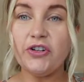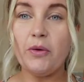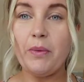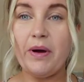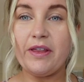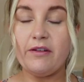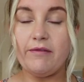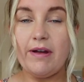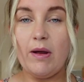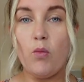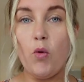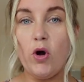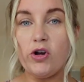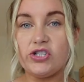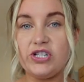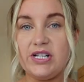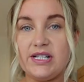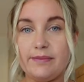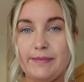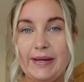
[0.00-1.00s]
know whether it
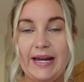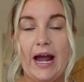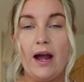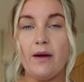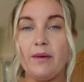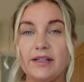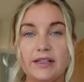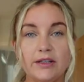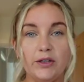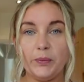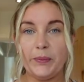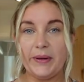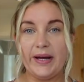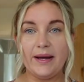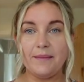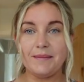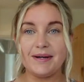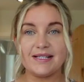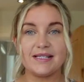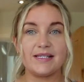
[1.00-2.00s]
washes me out a little
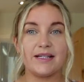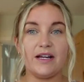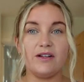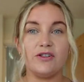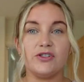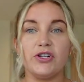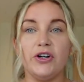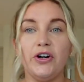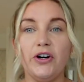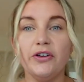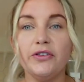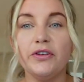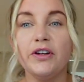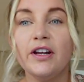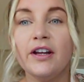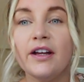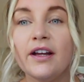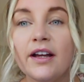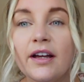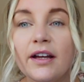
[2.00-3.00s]
bit, my skin tone,
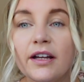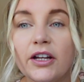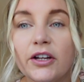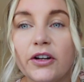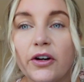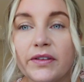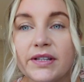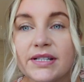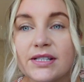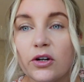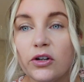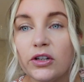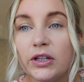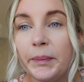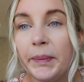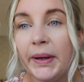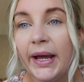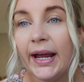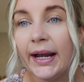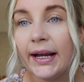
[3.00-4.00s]
you know, this colour
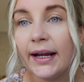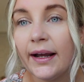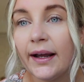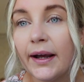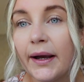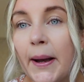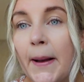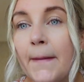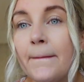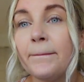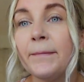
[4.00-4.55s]
pink.